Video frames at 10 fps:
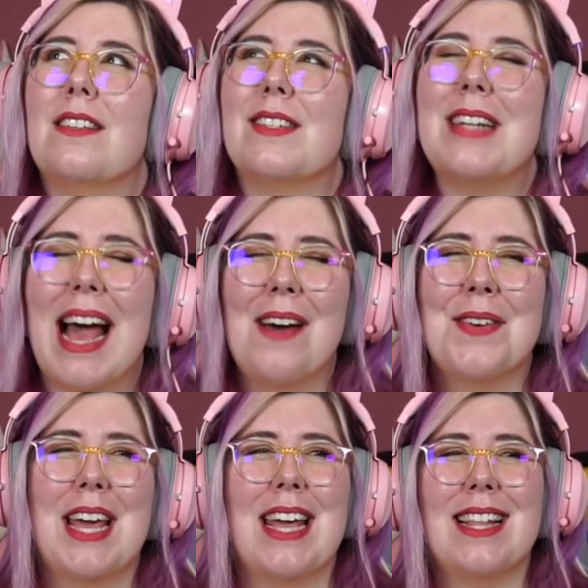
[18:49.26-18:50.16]
So
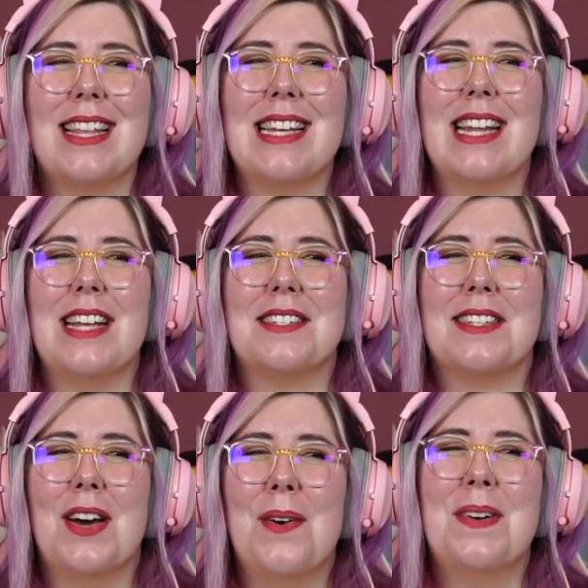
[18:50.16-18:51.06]
now Caitlin is
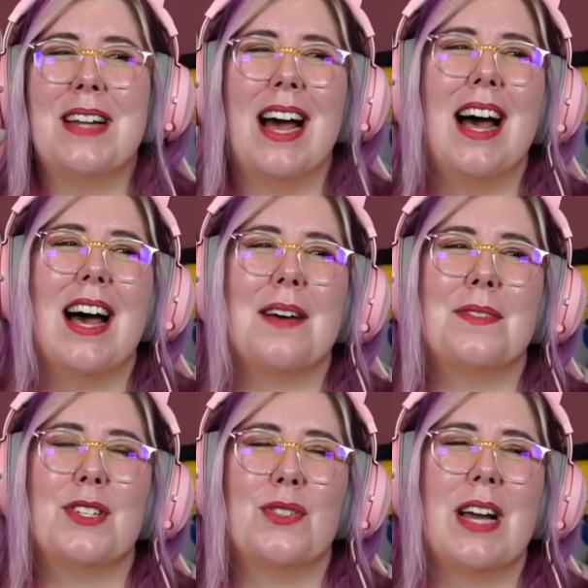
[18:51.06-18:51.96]
going
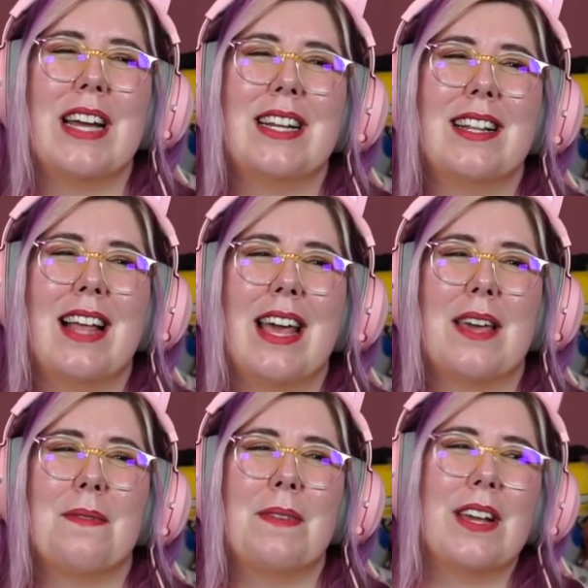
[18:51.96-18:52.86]
off to try to,
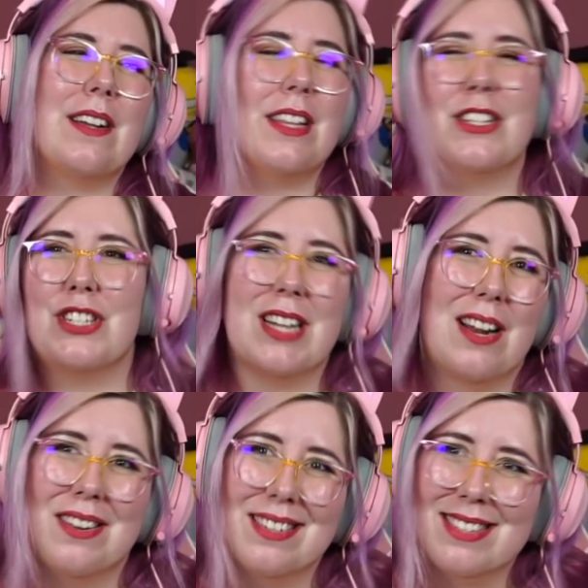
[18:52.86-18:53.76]
like, figure this shit
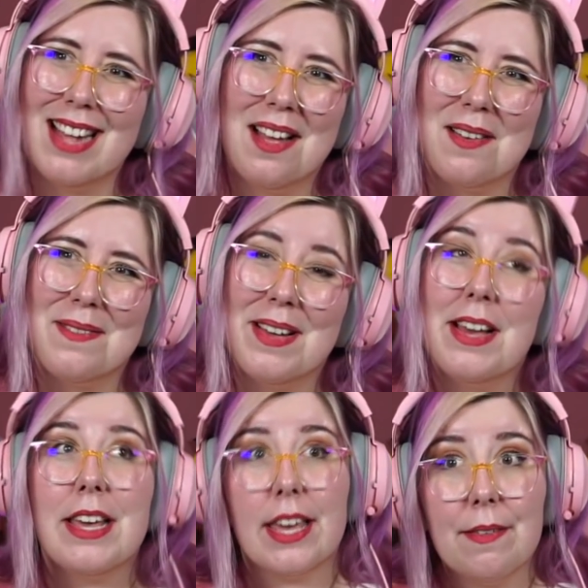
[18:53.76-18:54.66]
out herself.
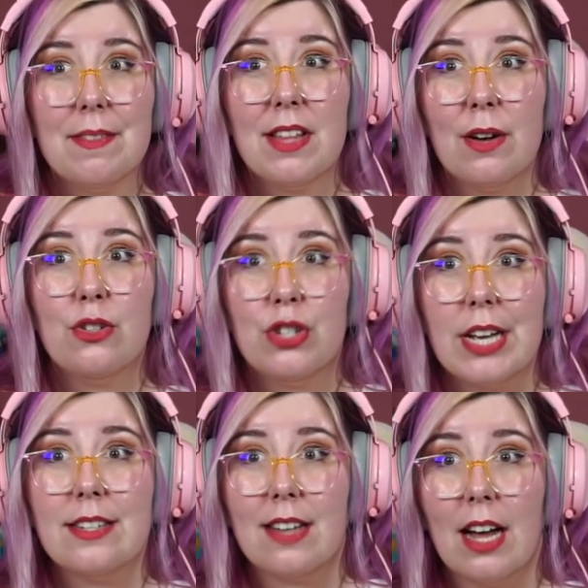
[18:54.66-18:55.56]
Even though
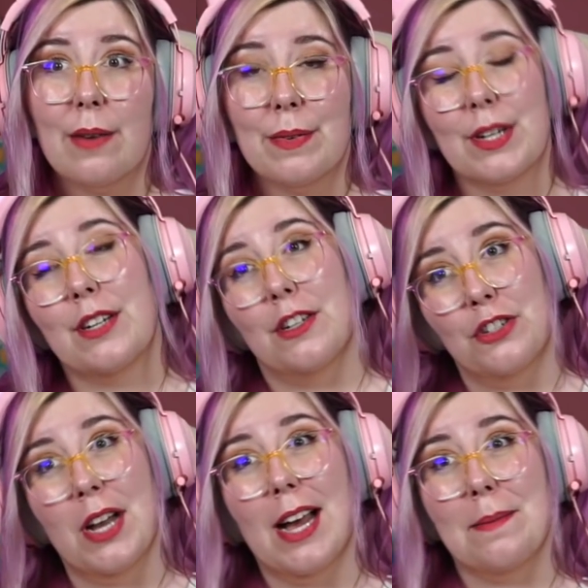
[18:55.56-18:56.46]
Jayce offered her a
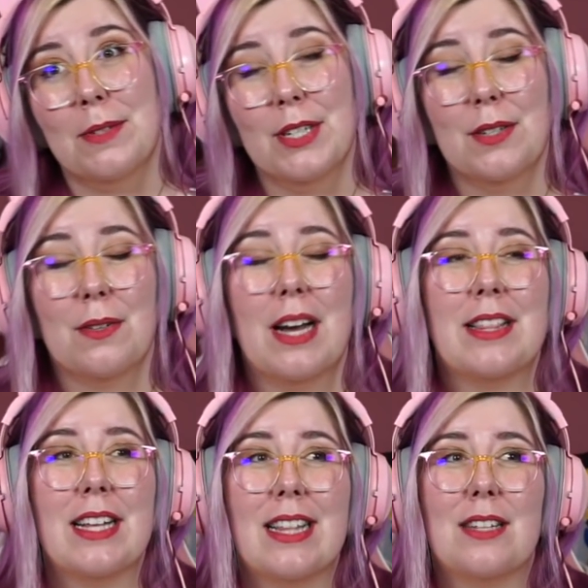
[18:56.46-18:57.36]
job, too. I
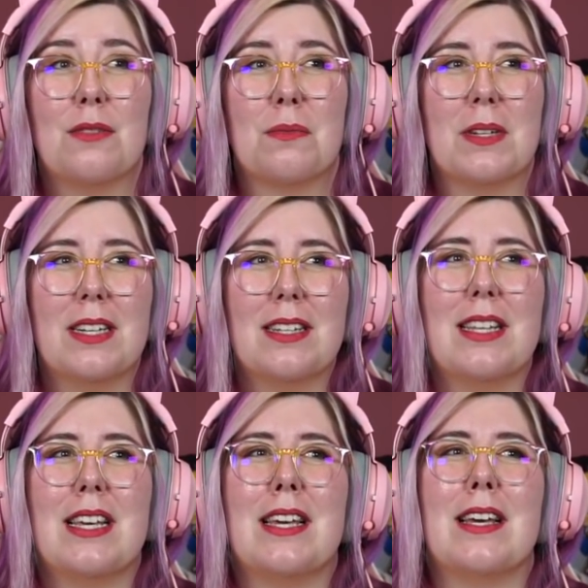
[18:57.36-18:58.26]
think that's
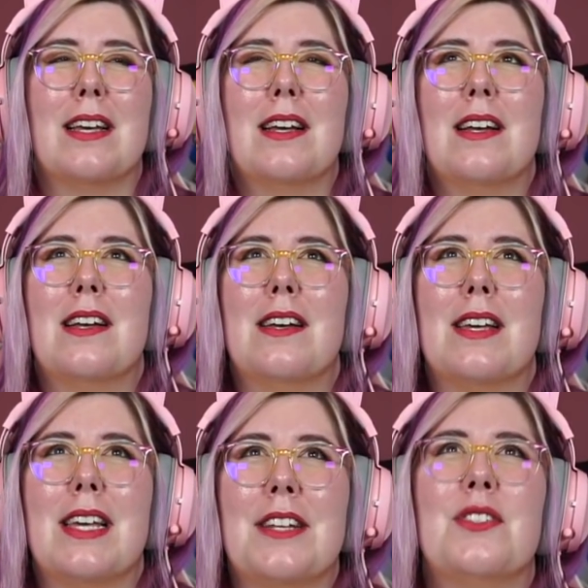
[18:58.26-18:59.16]
really
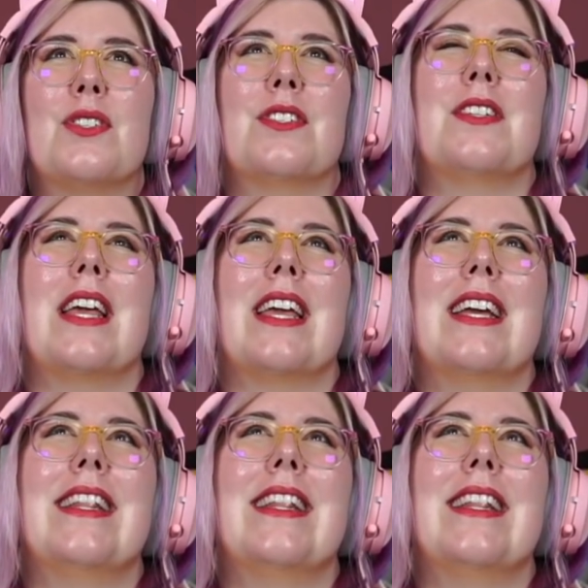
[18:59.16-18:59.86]
interesting.